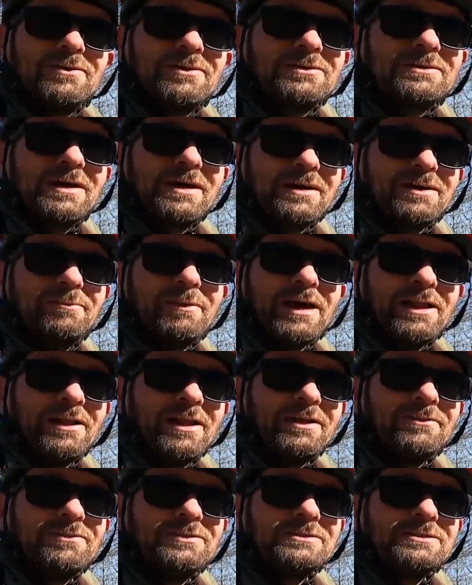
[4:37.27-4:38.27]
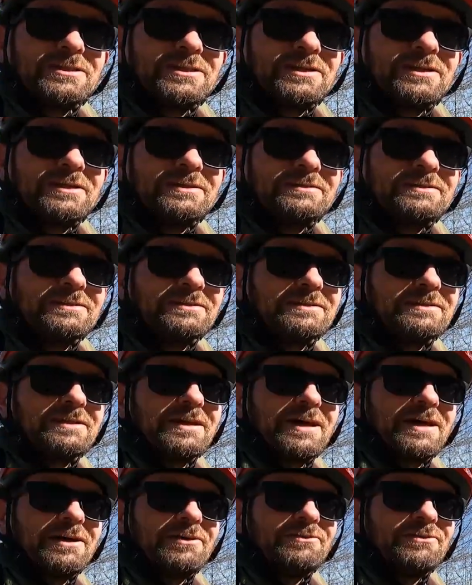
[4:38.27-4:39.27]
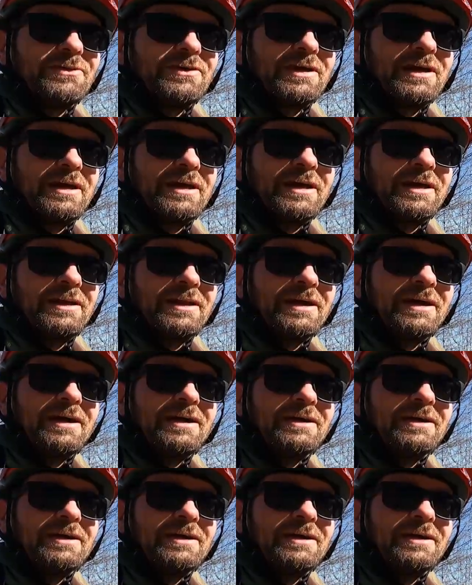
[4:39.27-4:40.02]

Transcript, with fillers: we're talking about life insurance and stuff, and